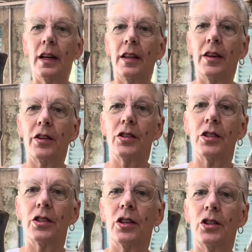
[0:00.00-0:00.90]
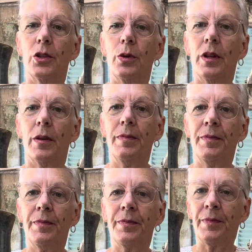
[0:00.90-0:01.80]
there's the two of them.
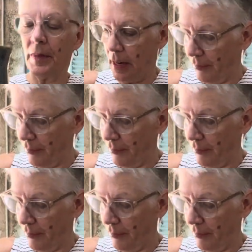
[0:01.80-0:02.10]
And